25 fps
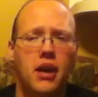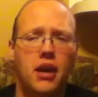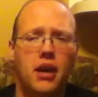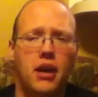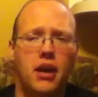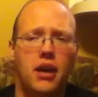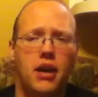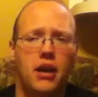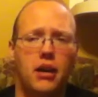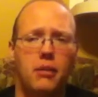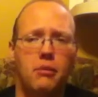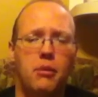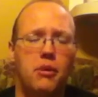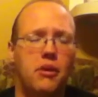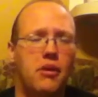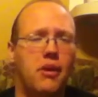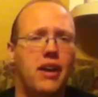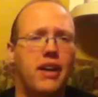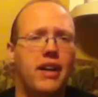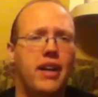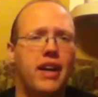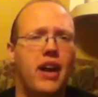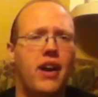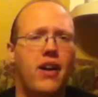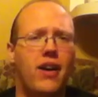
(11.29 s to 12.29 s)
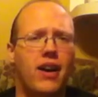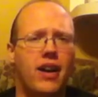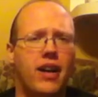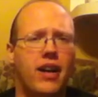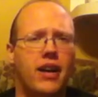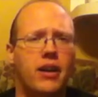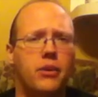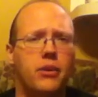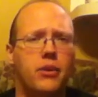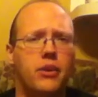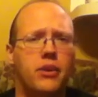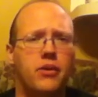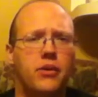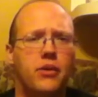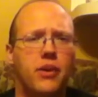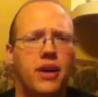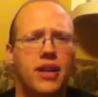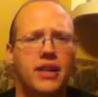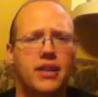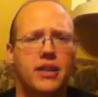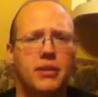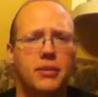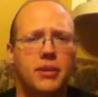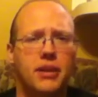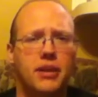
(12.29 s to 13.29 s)
But right now I kind of want to
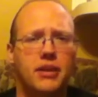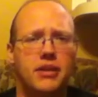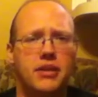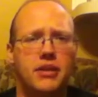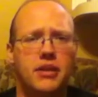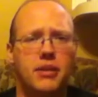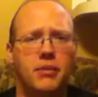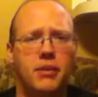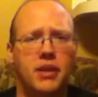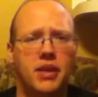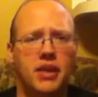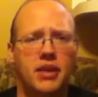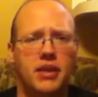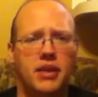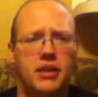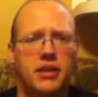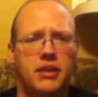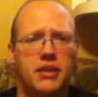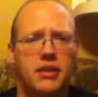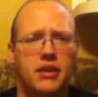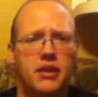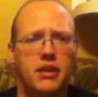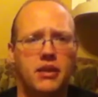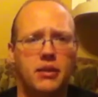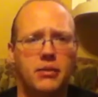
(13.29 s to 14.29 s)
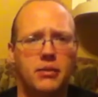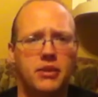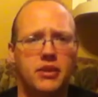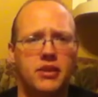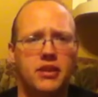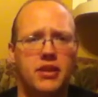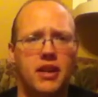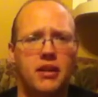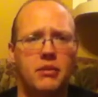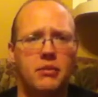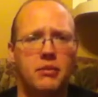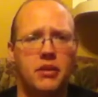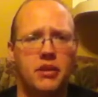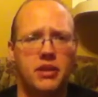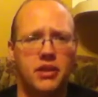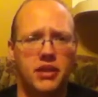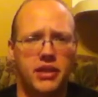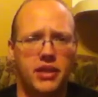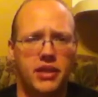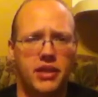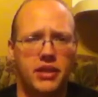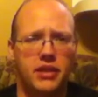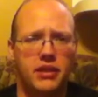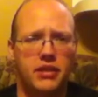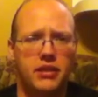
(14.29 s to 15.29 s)
rant about something that's upset me
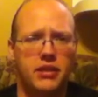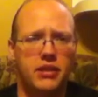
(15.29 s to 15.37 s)
that